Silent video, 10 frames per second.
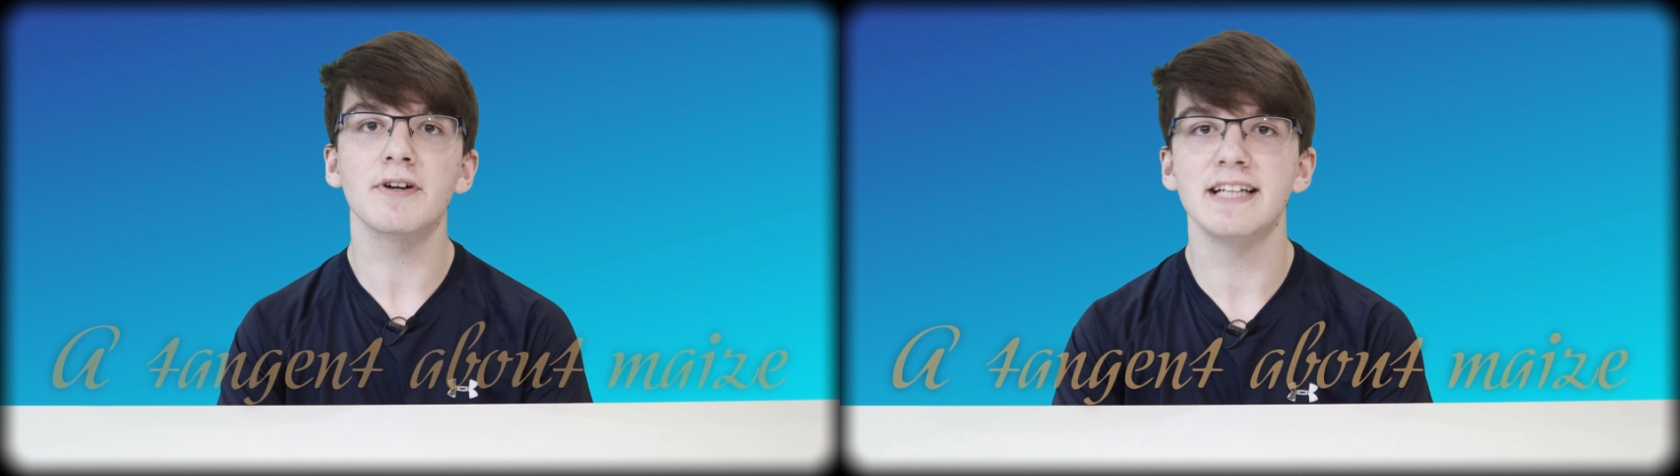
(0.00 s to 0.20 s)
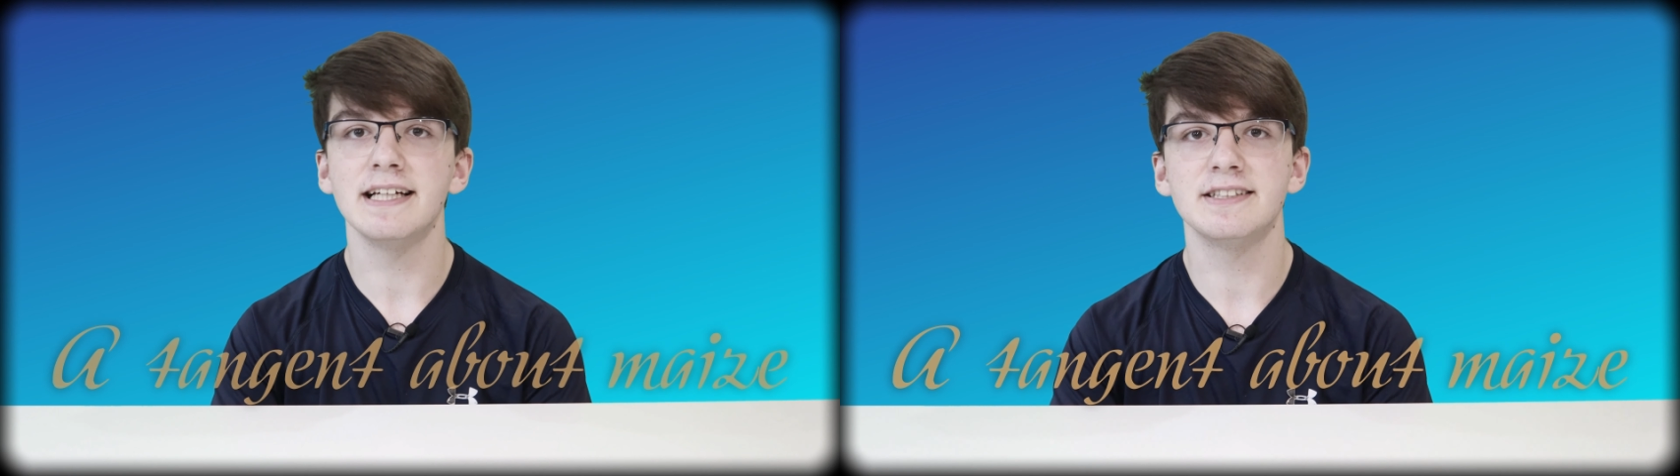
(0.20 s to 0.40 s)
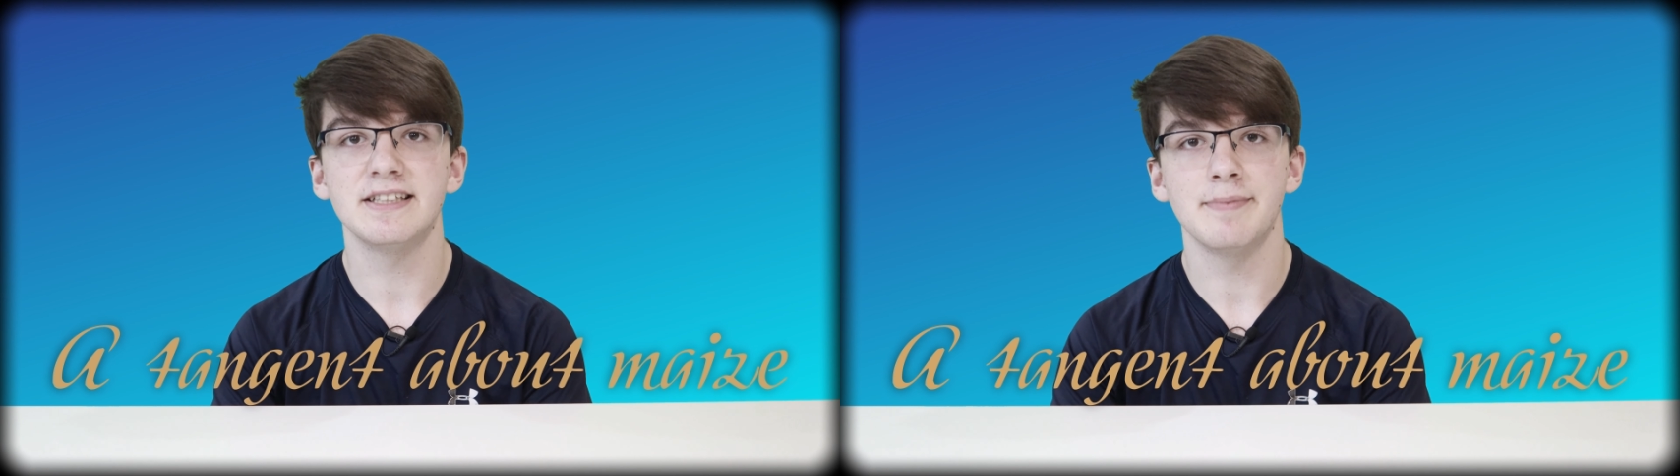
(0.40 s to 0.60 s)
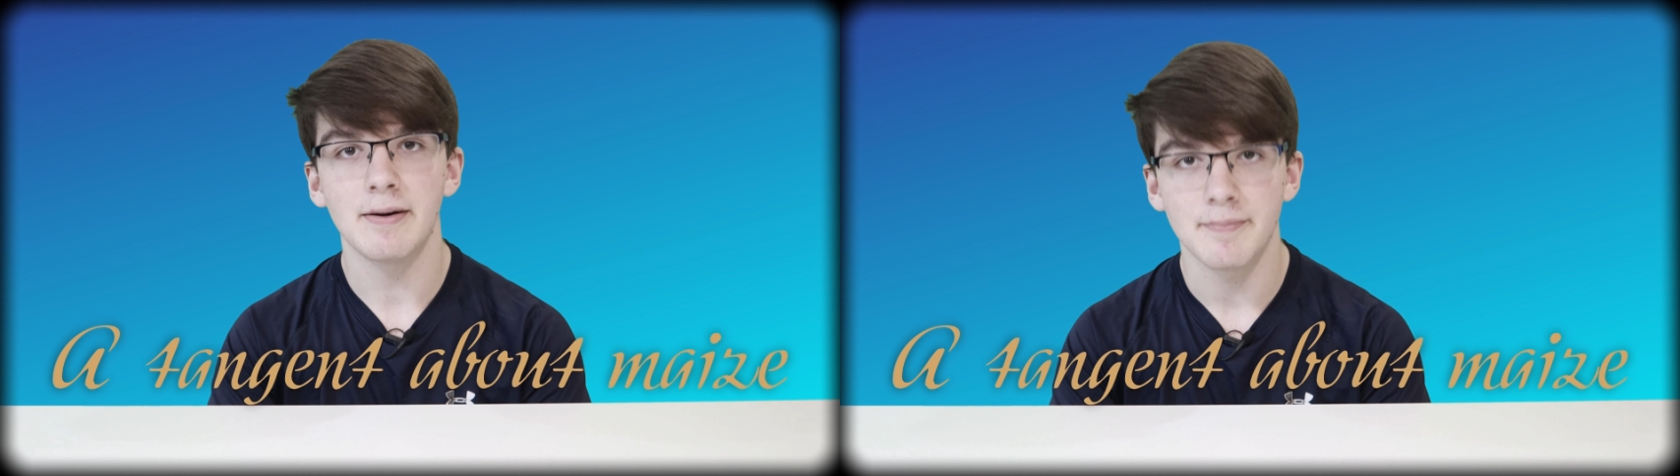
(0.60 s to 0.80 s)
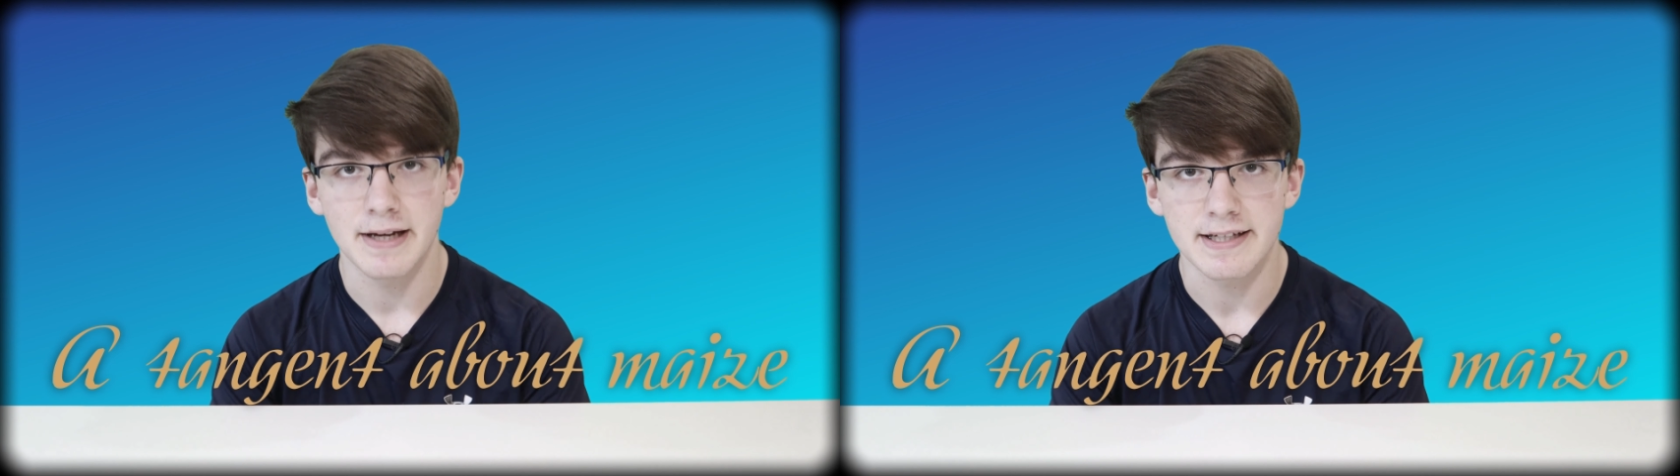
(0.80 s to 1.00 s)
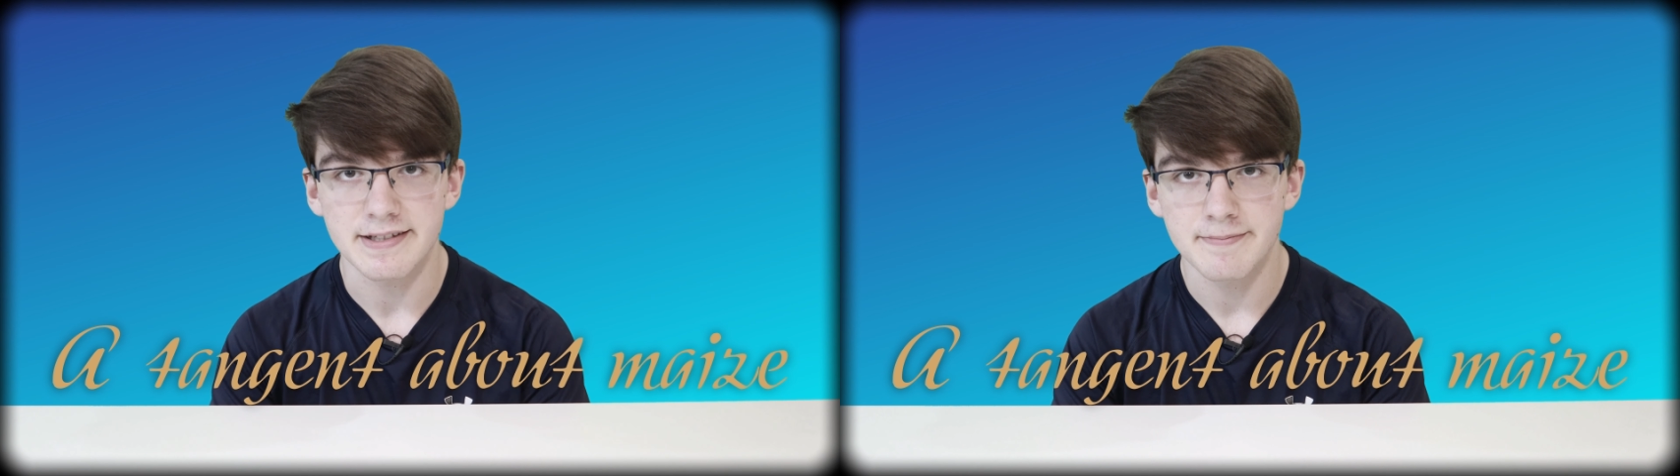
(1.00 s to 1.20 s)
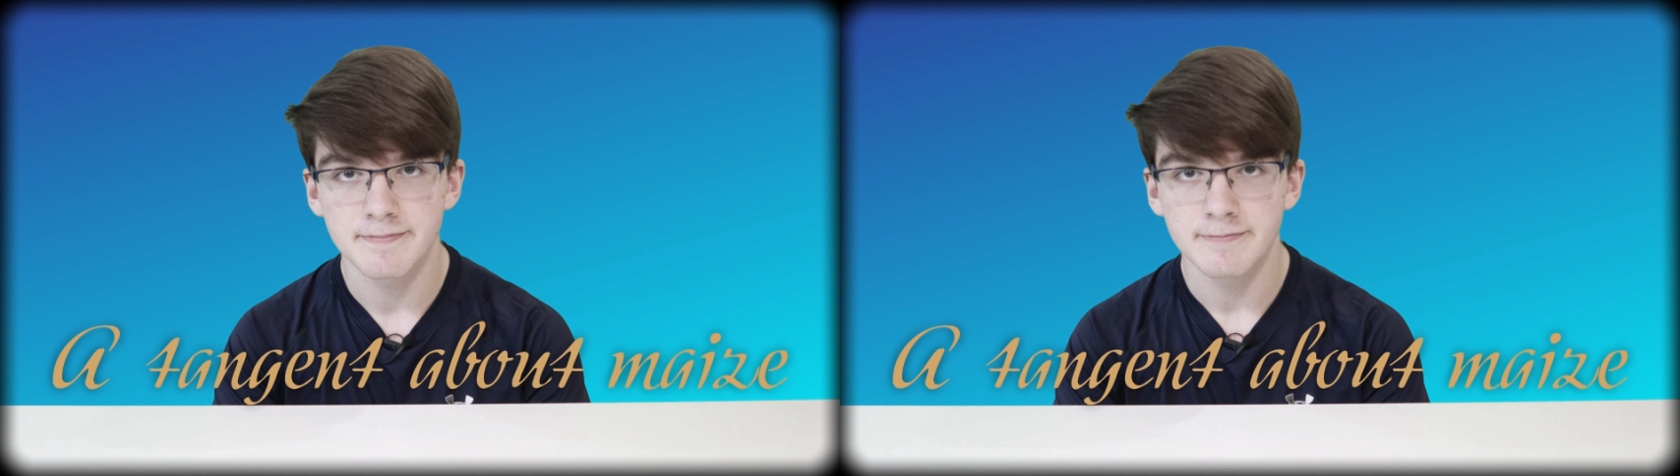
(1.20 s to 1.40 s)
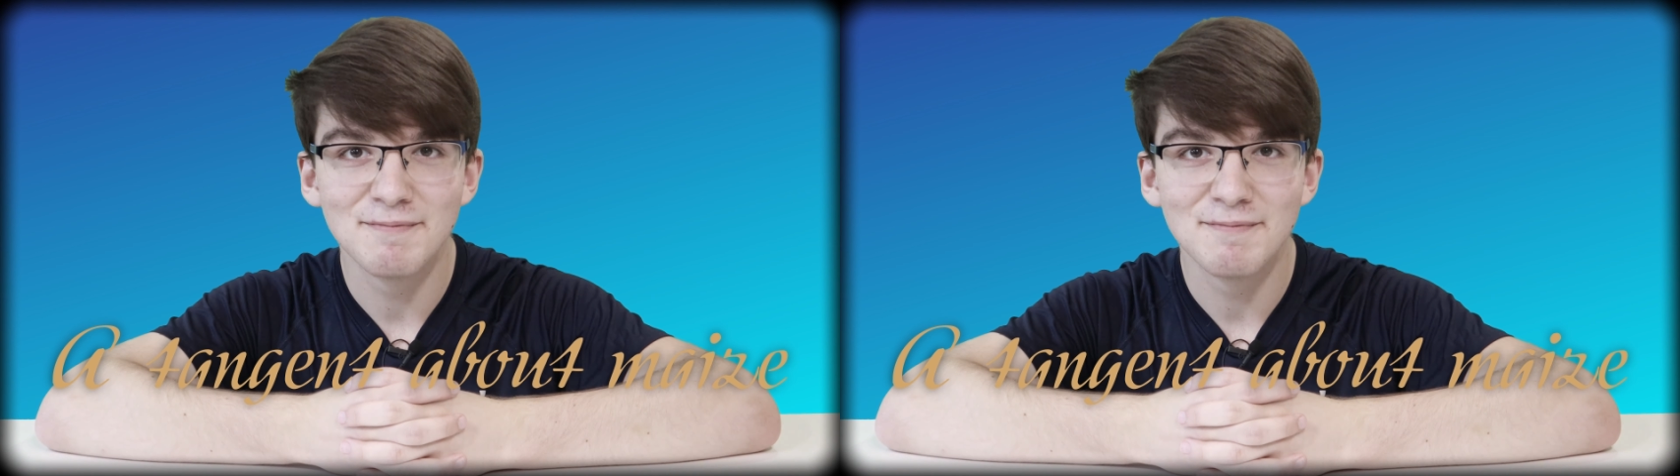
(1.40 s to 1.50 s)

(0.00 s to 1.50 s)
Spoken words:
for a tangent about maize.